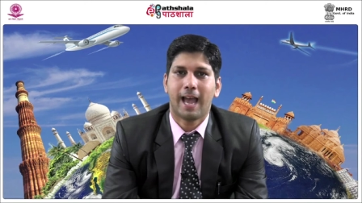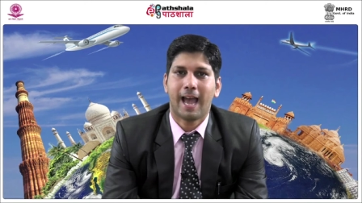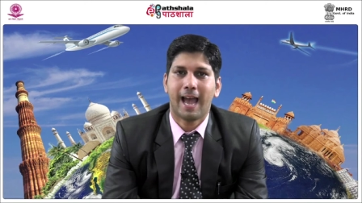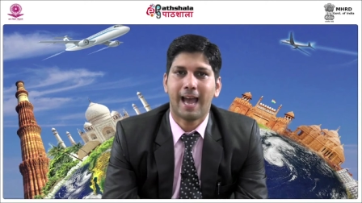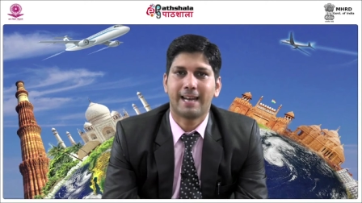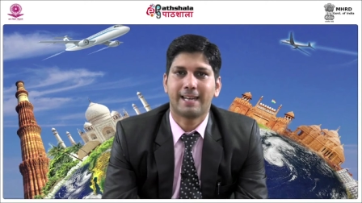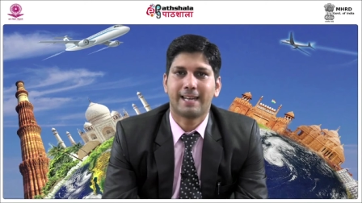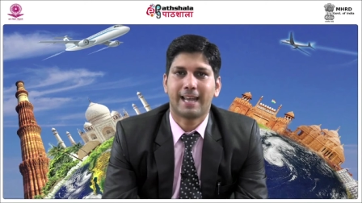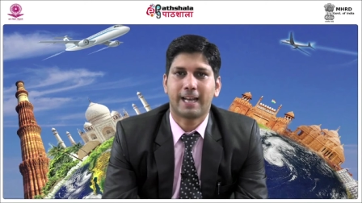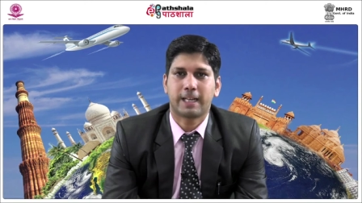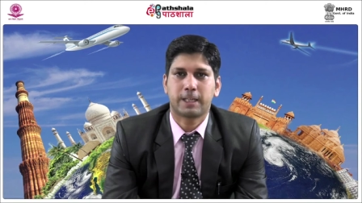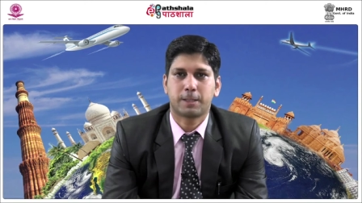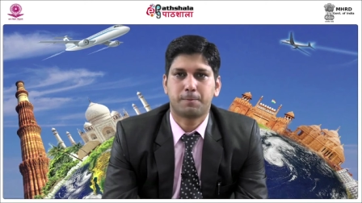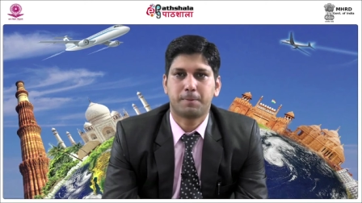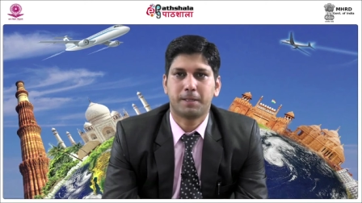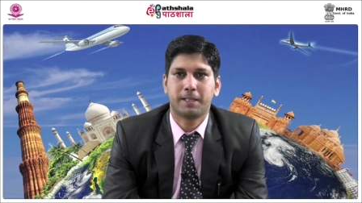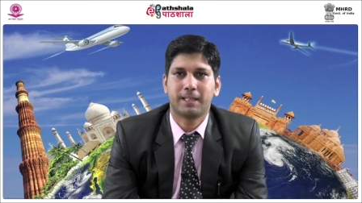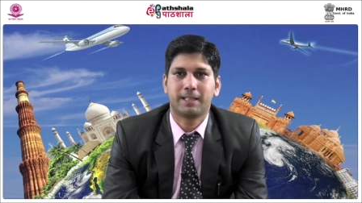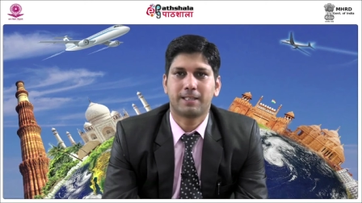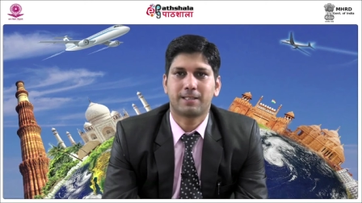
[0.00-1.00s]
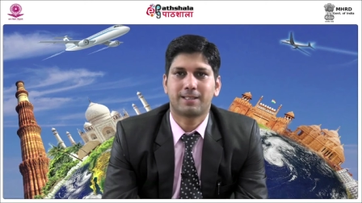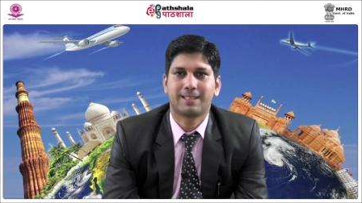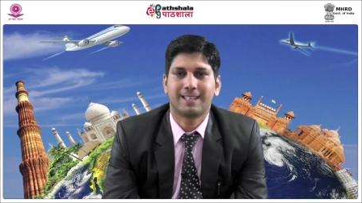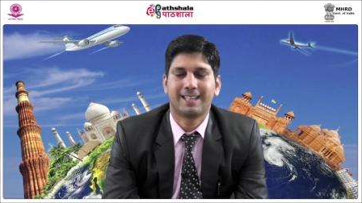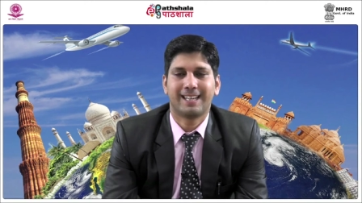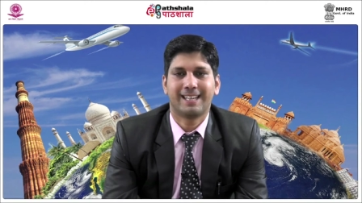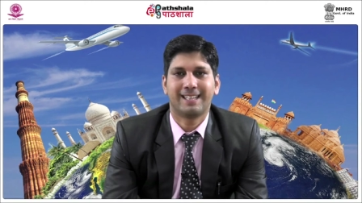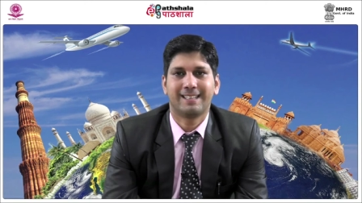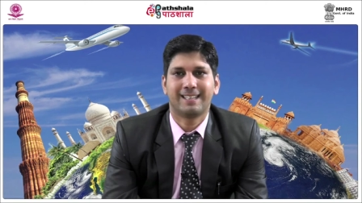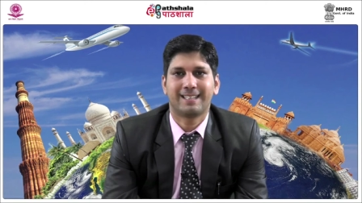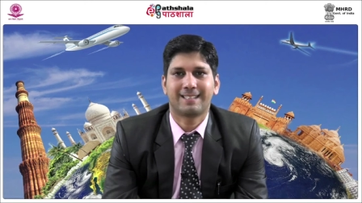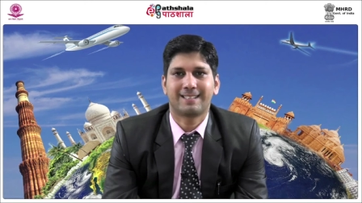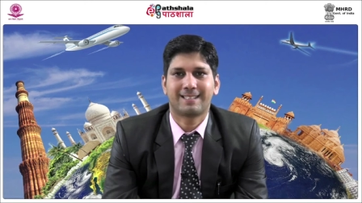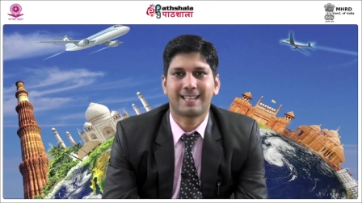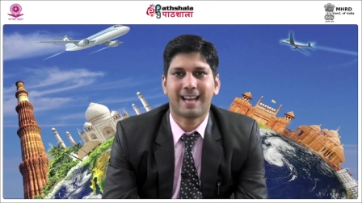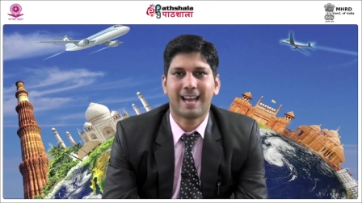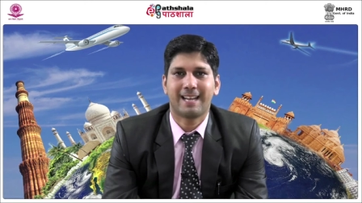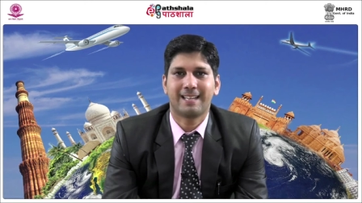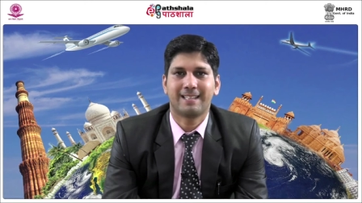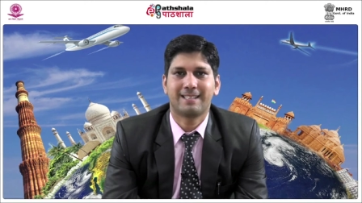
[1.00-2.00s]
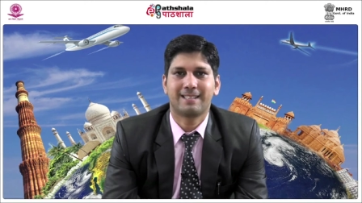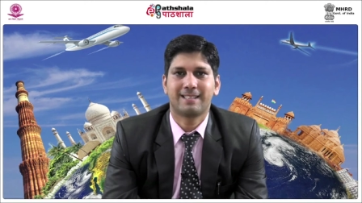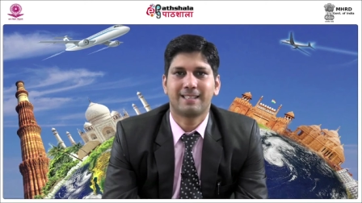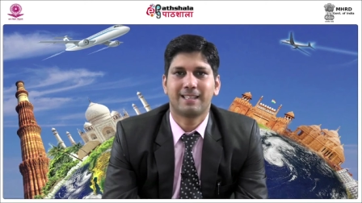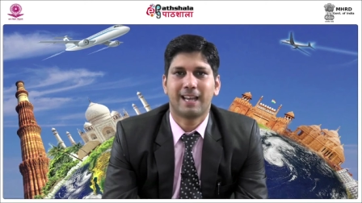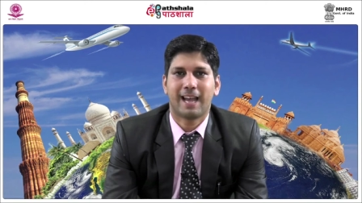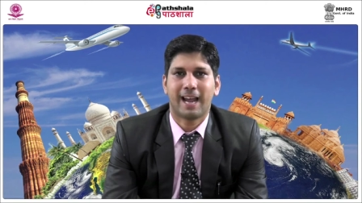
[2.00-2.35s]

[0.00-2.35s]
and experience in the science